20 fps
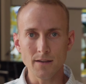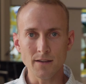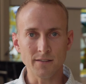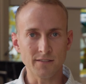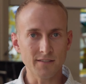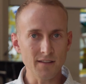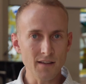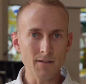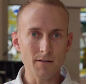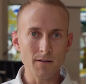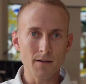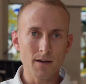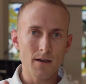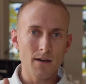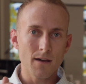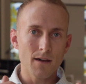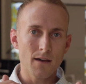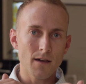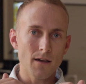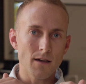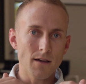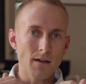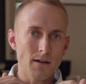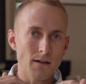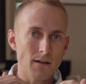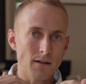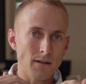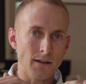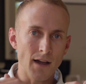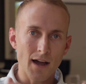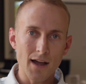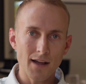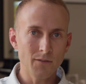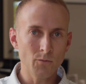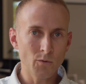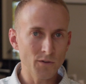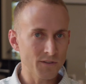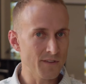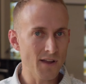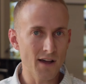You see, God
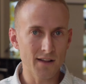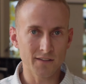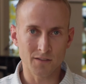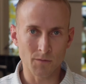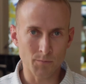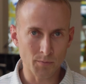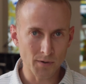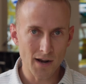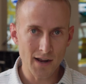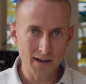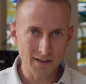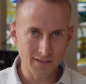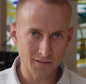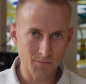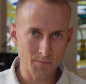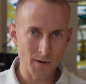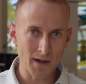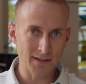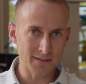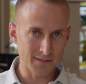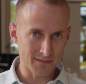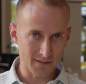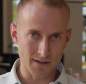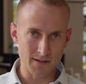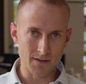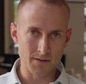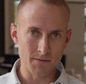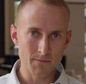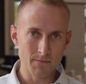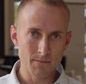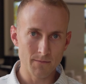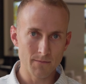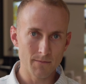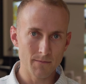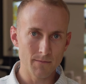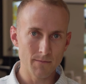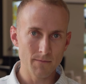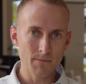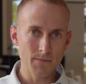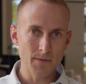was not surprised by sin.
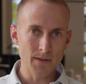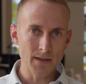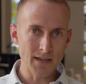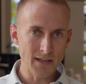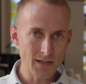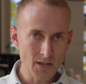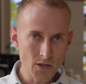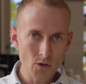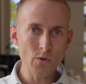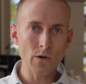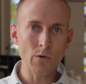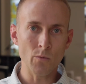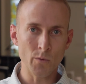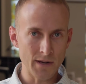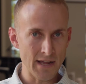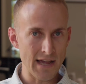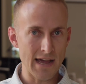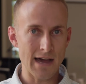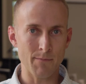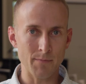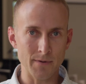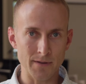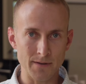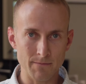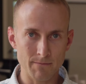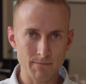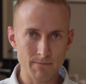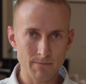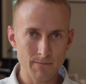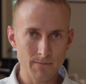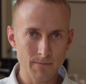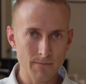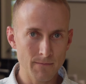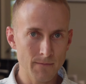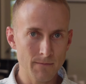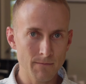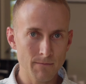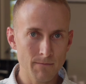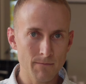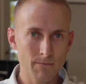He knew it would happen.
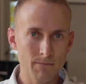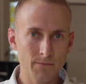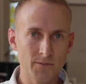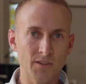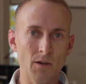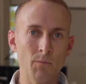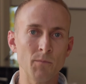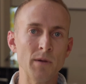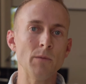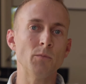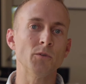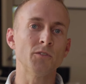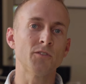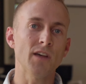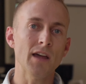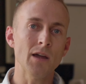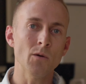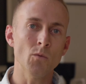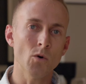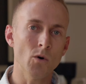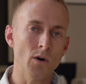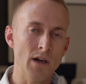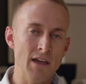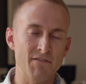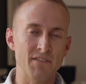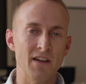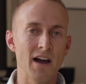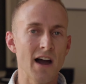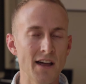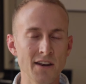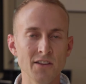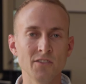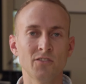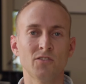Some people say, well, if God